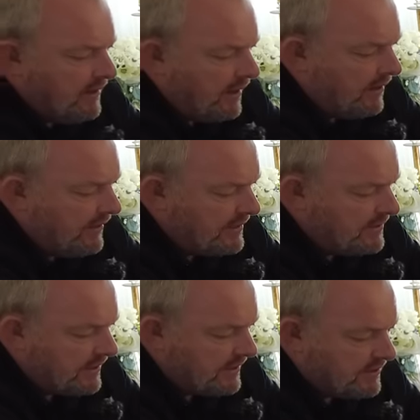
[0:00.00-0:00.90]
Oh,
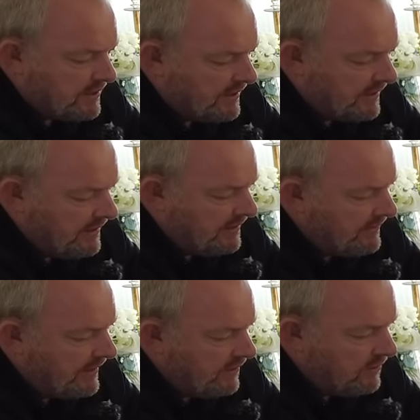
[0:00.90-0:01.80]
that's actually,
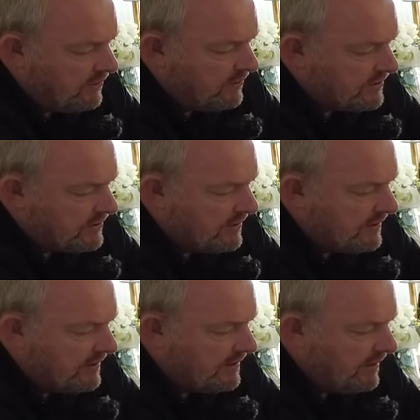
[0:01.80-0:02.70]
that looks
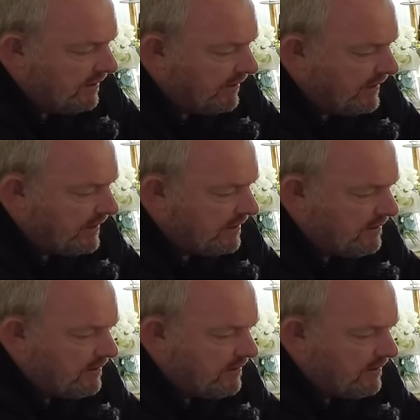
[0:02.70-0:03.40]
like,